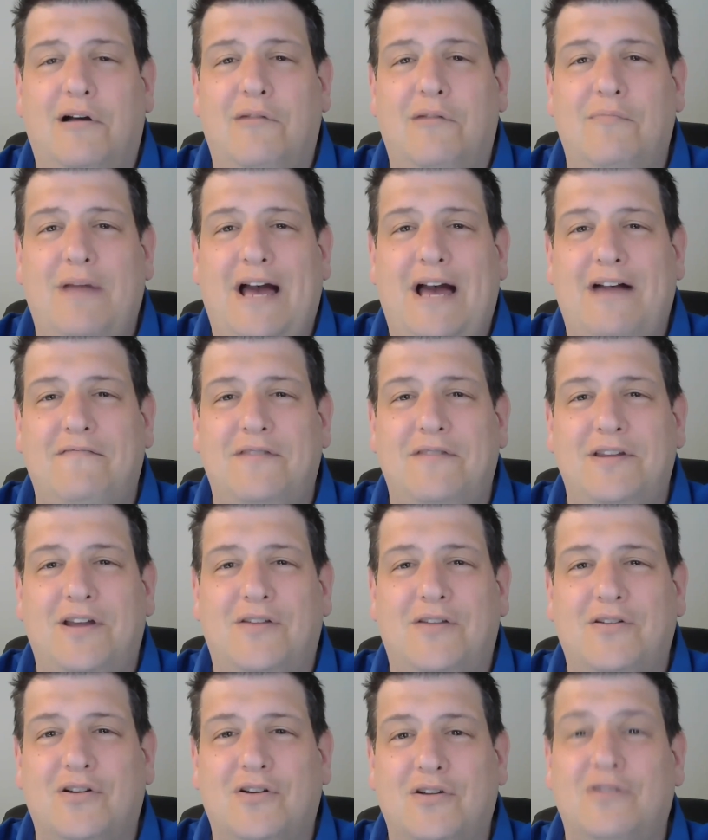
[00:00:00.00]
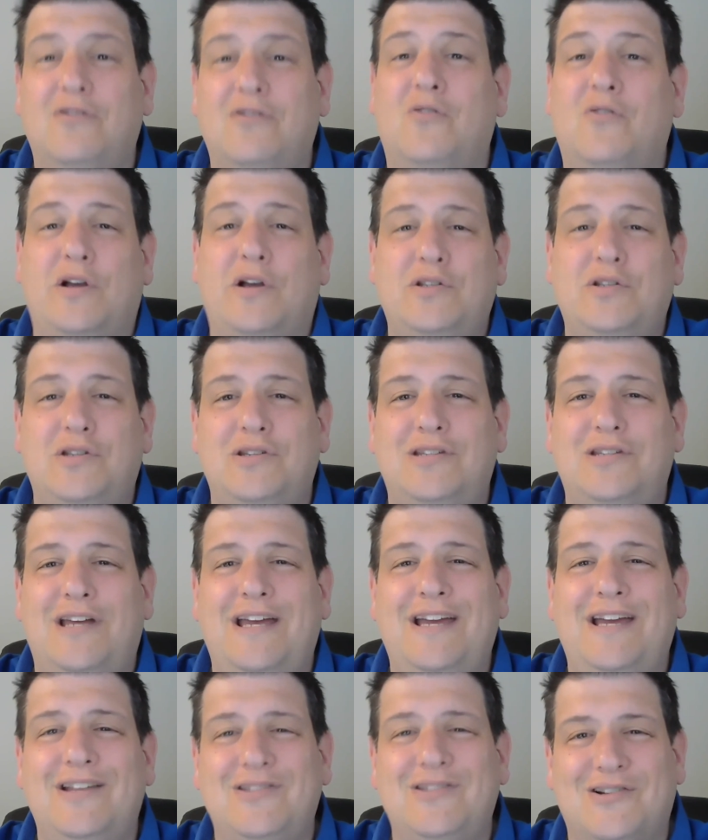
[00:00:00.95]
have another question to
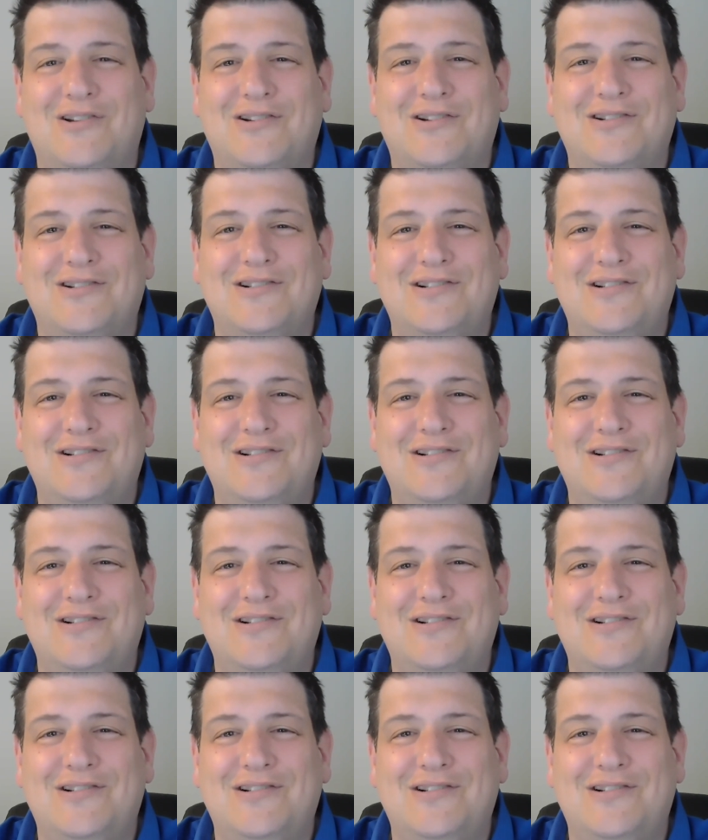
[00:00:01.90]
answer.